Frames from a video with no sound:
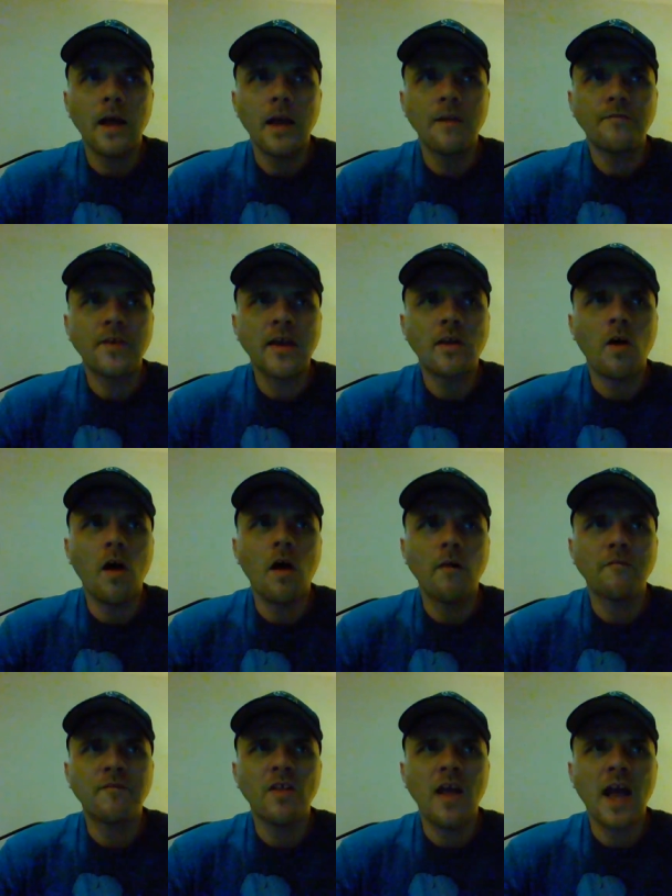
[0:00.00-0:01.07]
if they call
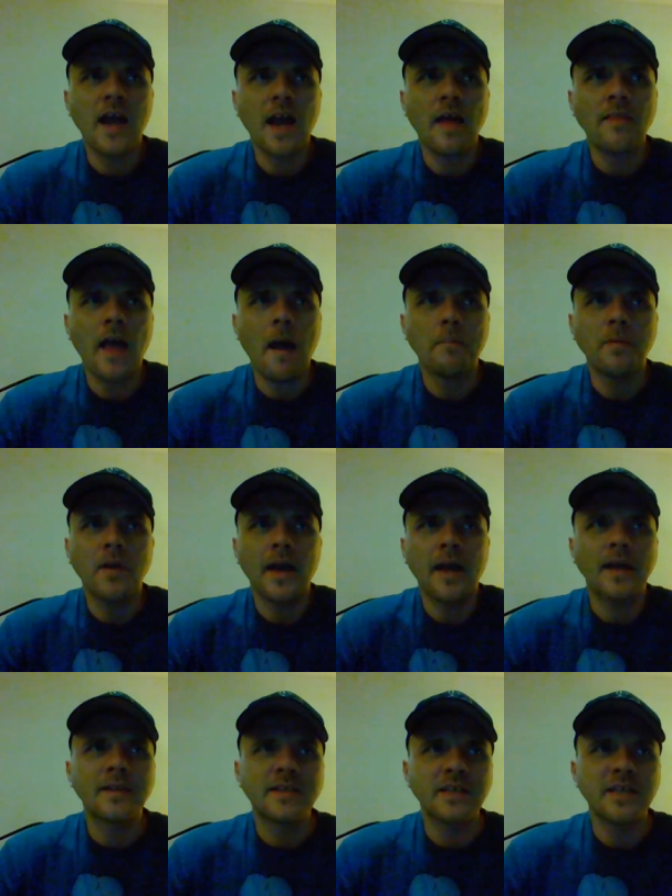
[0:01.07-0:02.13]
a flag on that
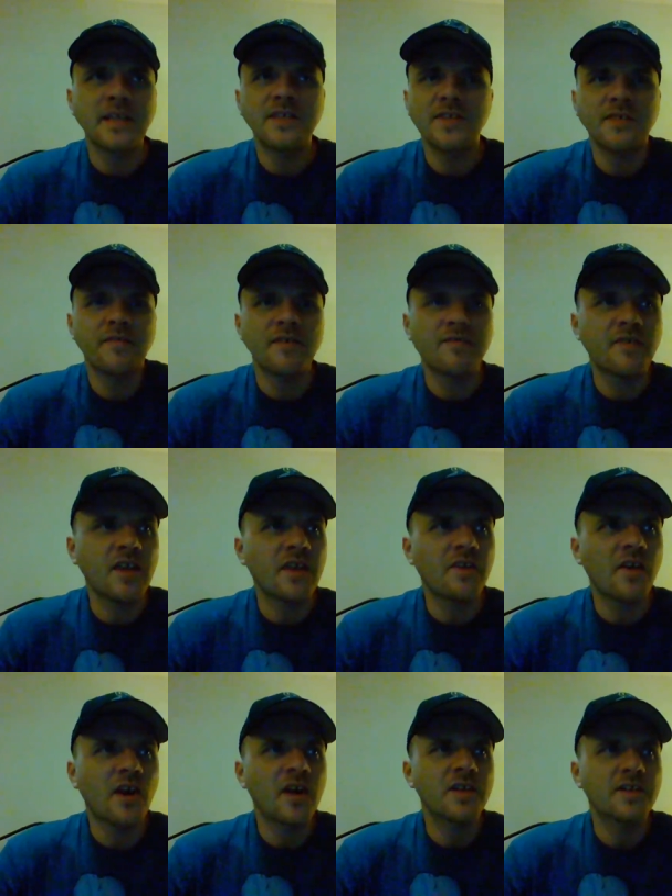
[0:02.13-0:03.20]
play, that's an easy 15
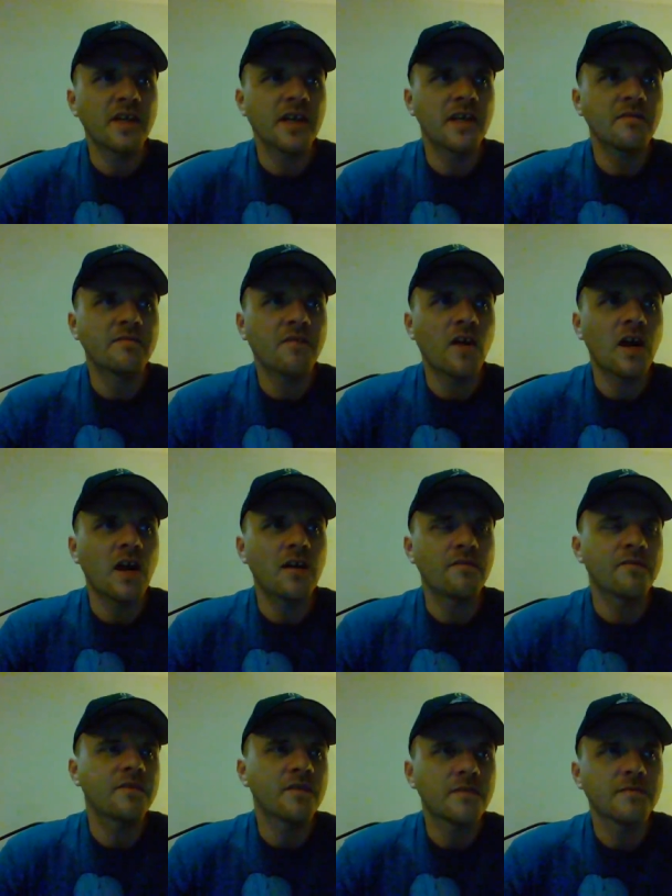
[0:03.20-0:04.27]
yards. And
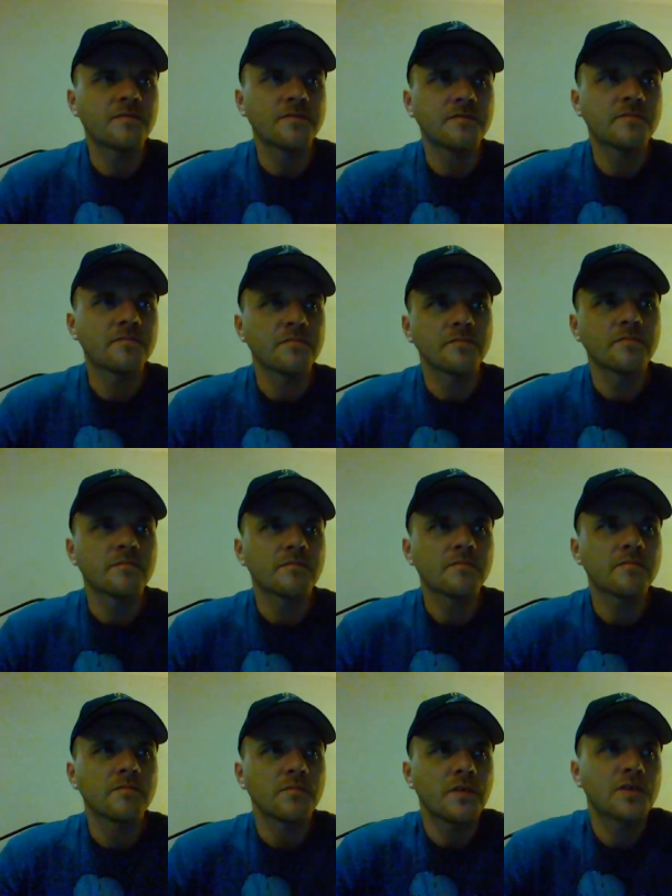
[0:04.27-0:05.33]
Favre,
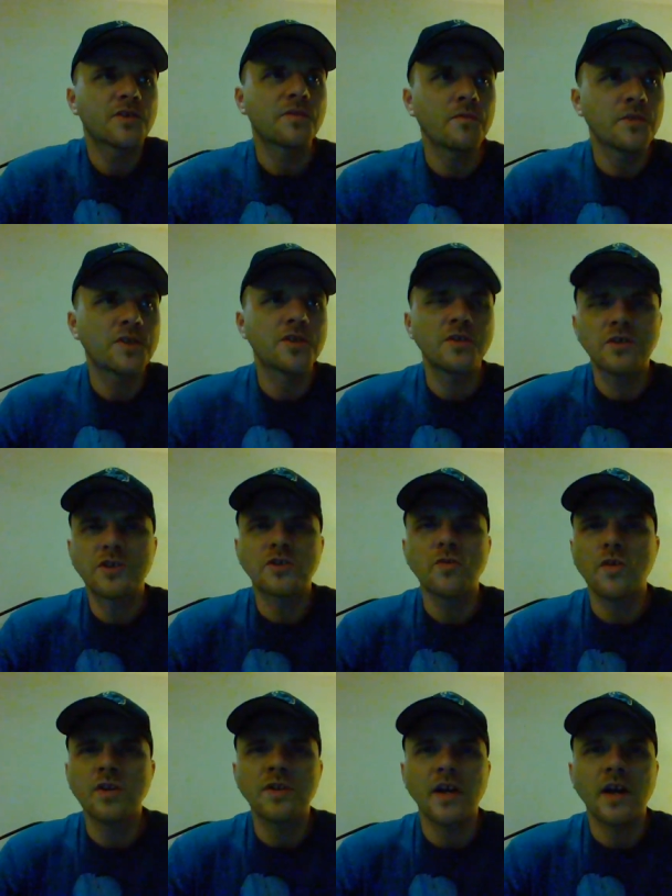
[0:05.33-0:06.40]
we should have
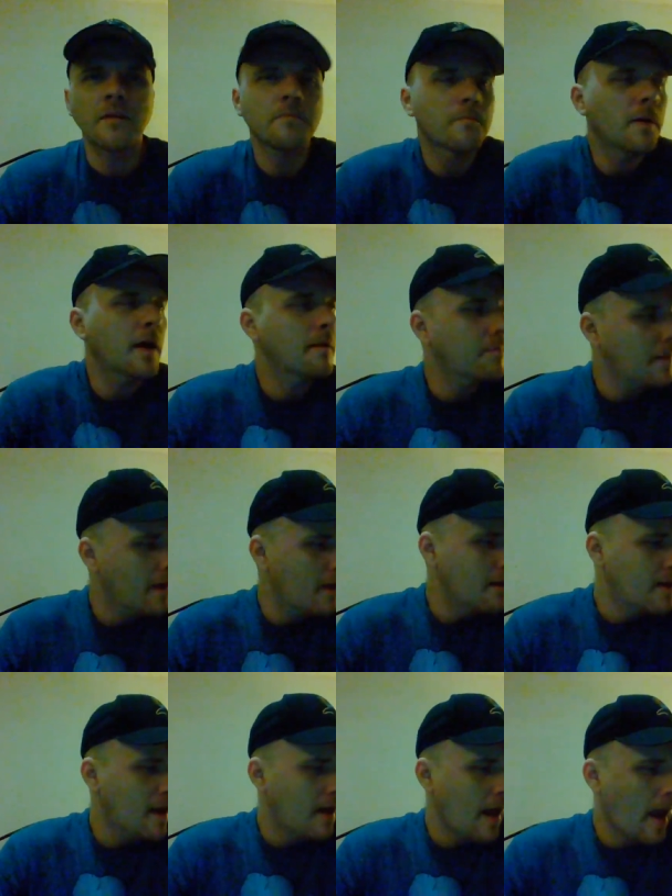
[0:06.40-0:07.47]
scored there. But
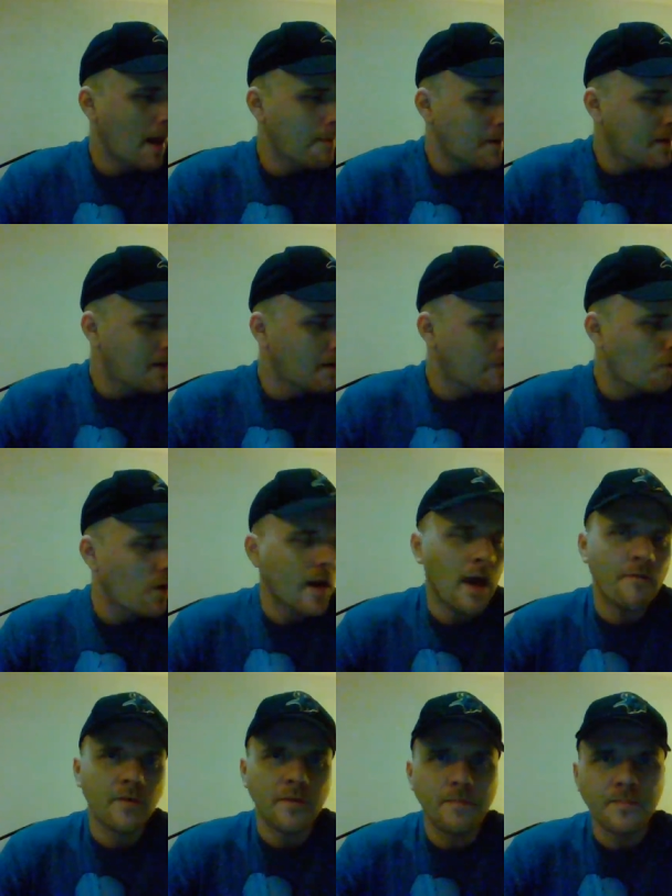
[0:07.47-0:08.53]
it didn't happen, and
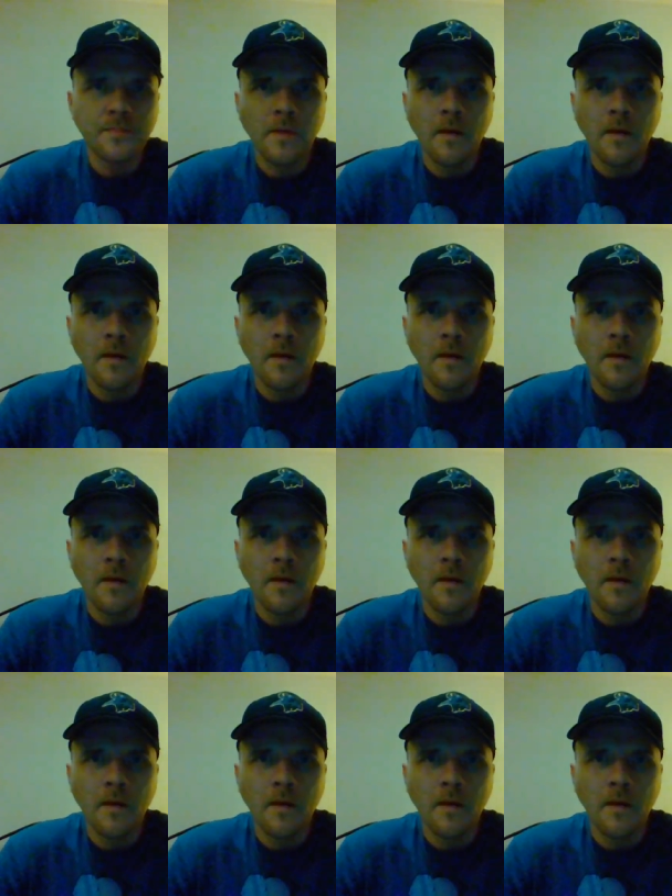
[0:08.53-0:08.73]
whatever.